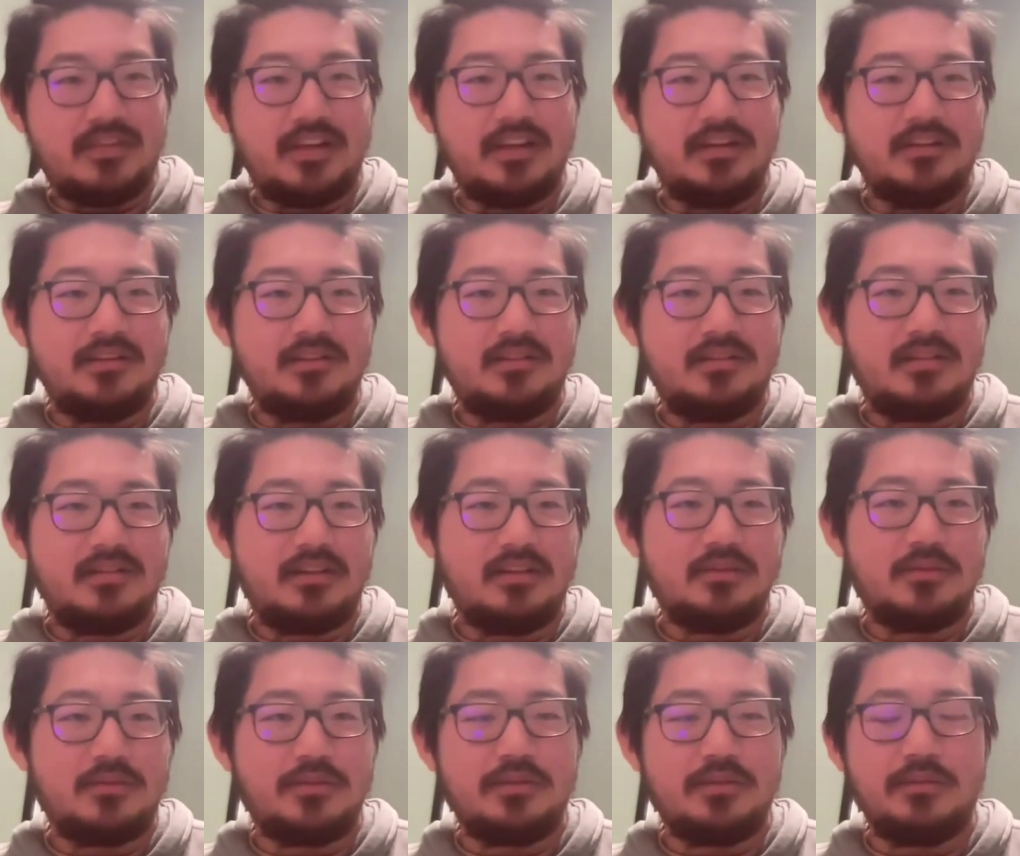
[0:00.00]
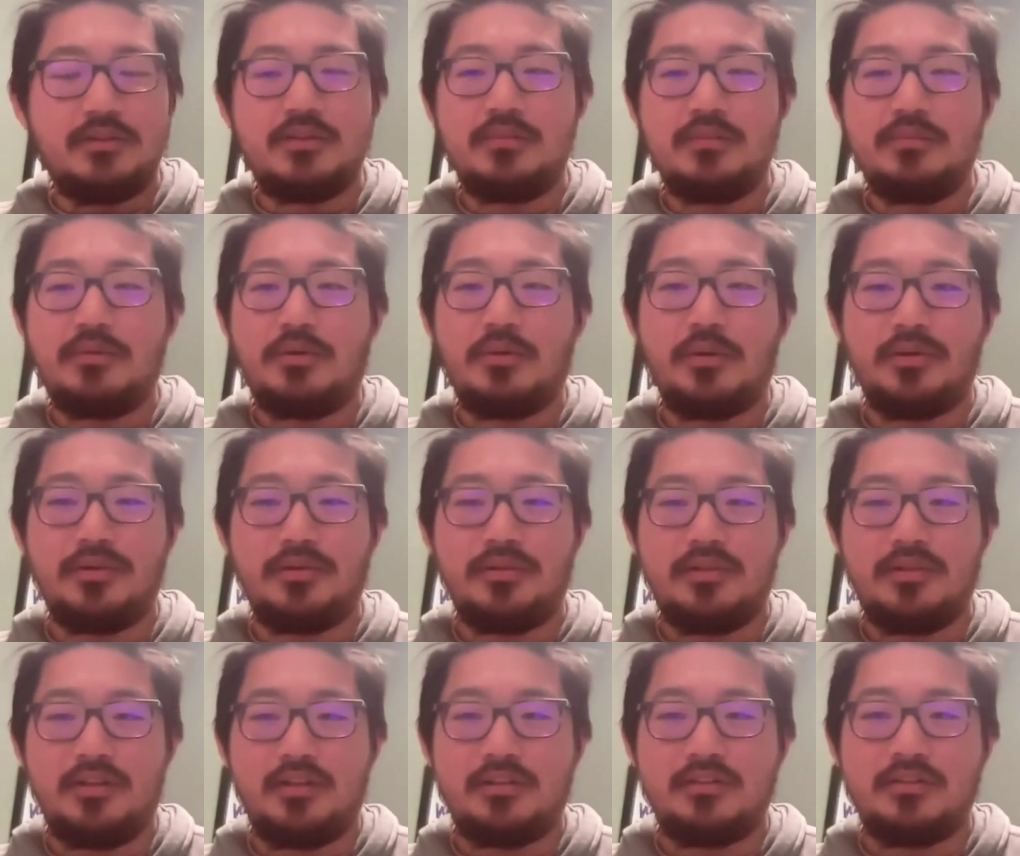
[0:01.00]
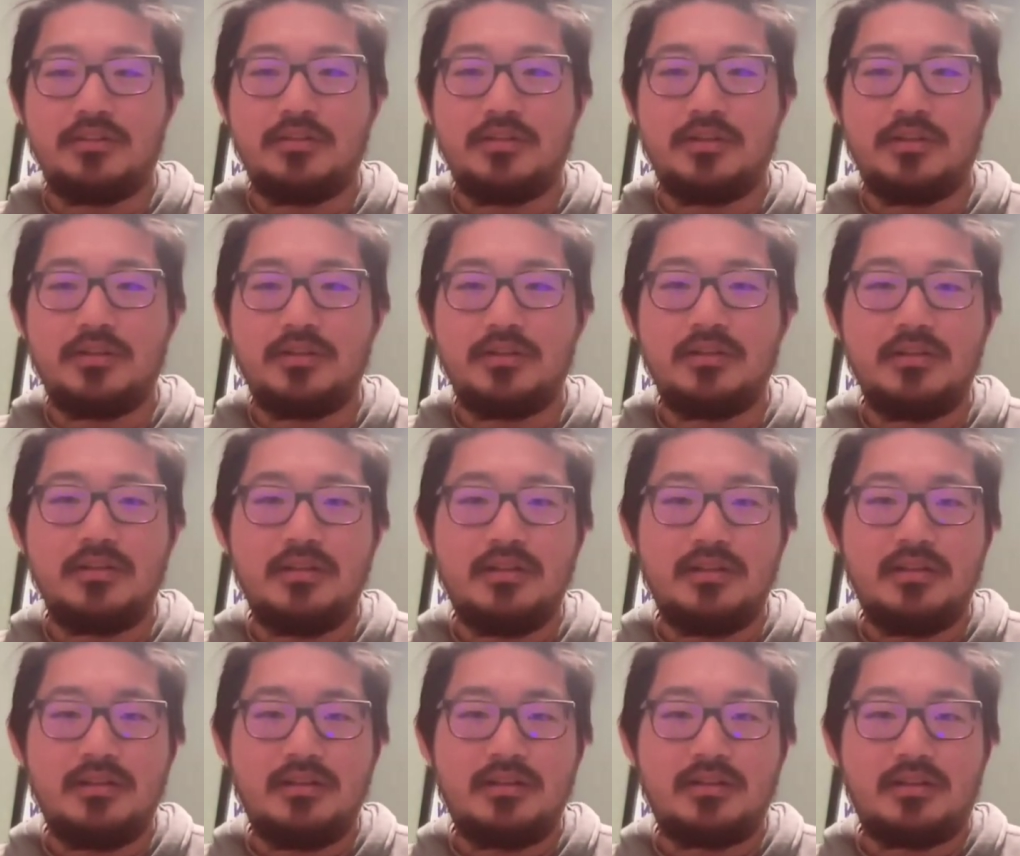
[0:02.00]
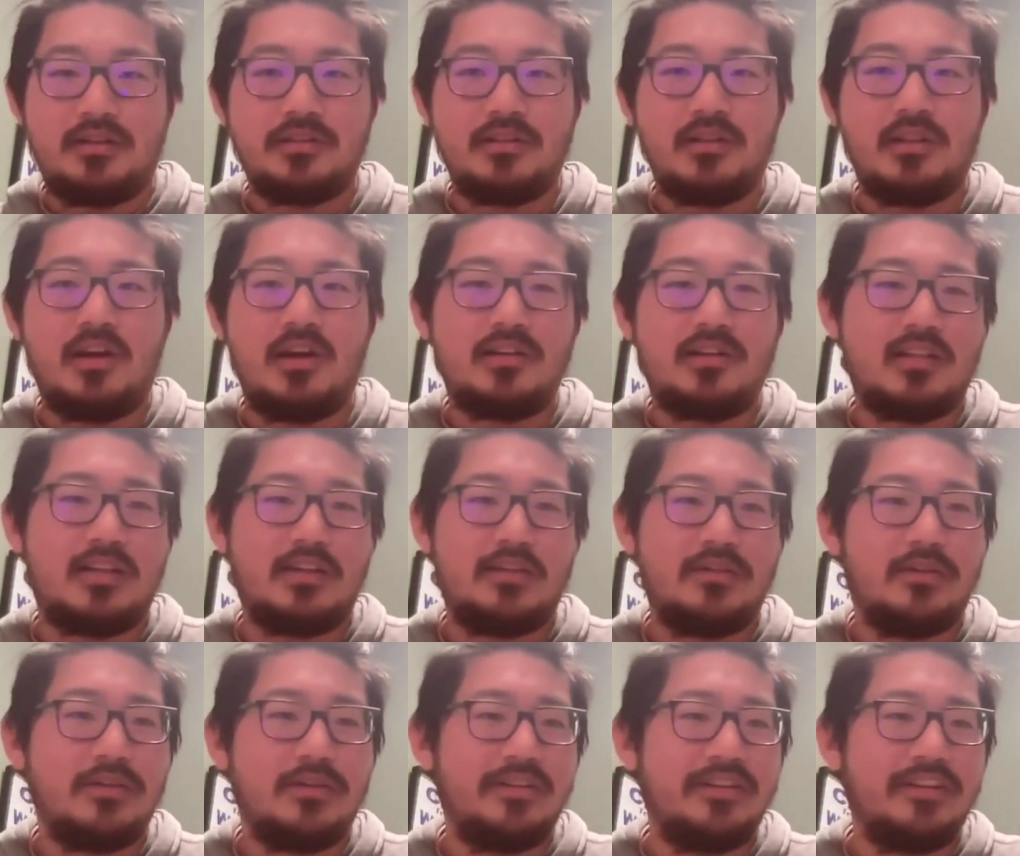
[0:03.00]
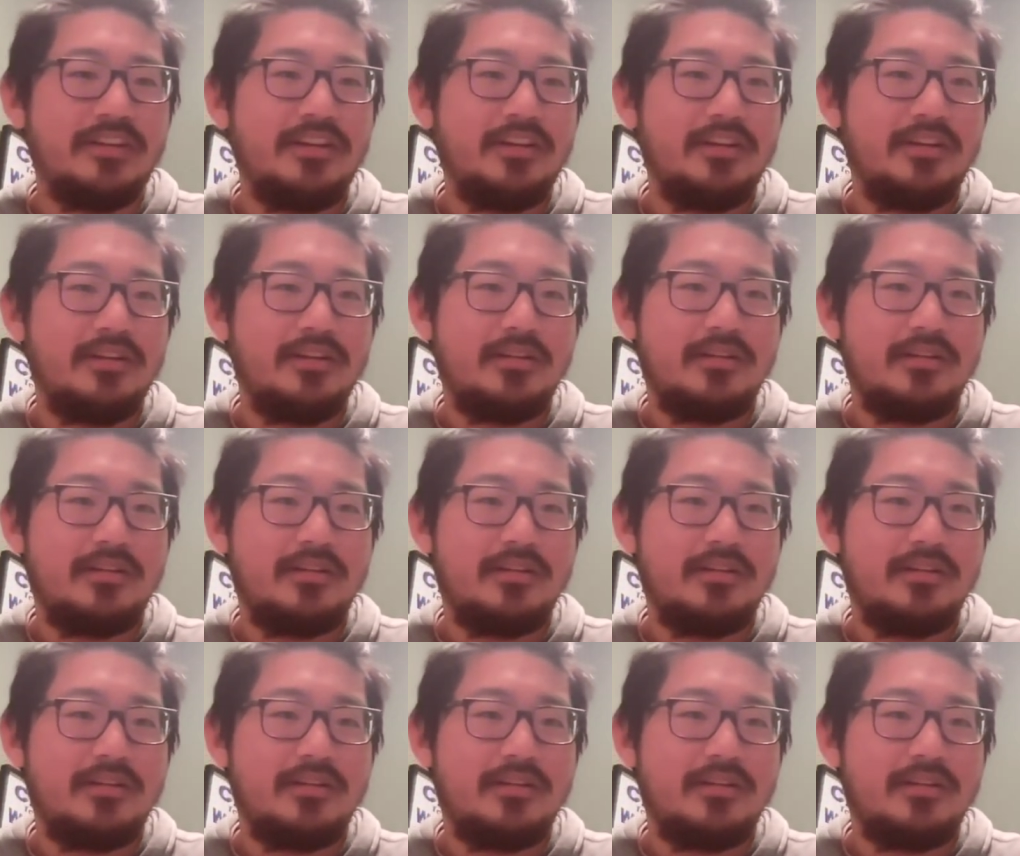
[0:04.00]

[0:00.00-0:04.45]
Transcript: That is one of the most important things you can start to lock down early,